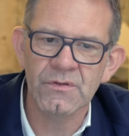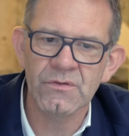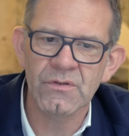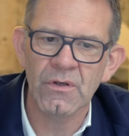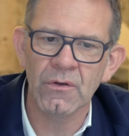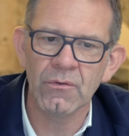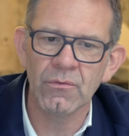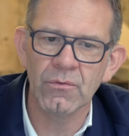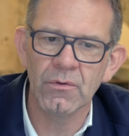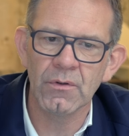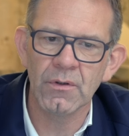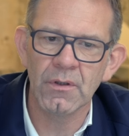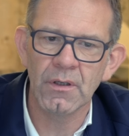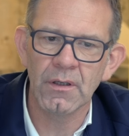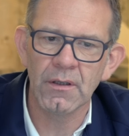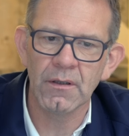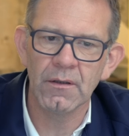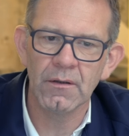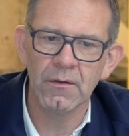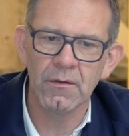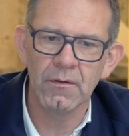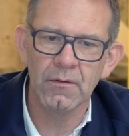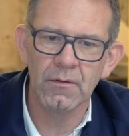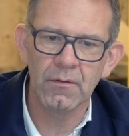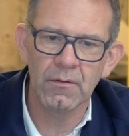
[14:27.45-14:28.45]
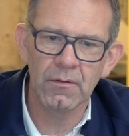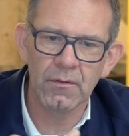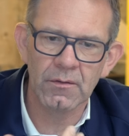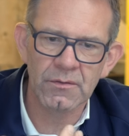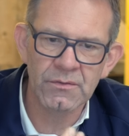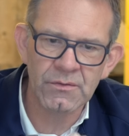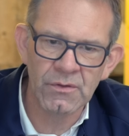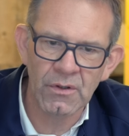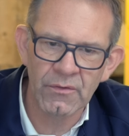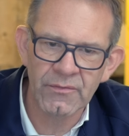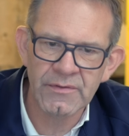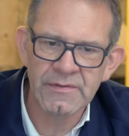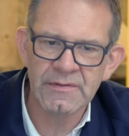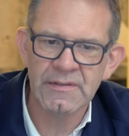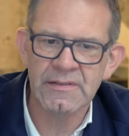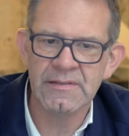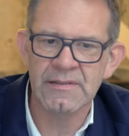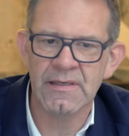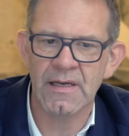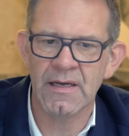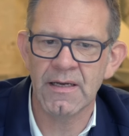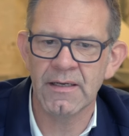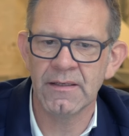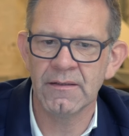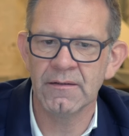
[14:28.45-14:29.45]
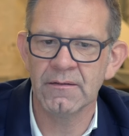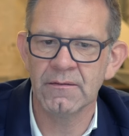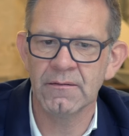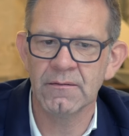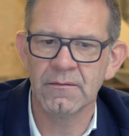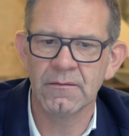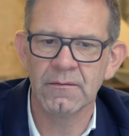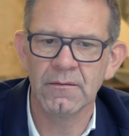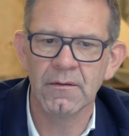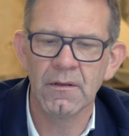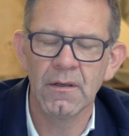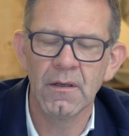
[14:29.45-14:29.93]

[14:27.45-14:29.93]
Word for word: so service design,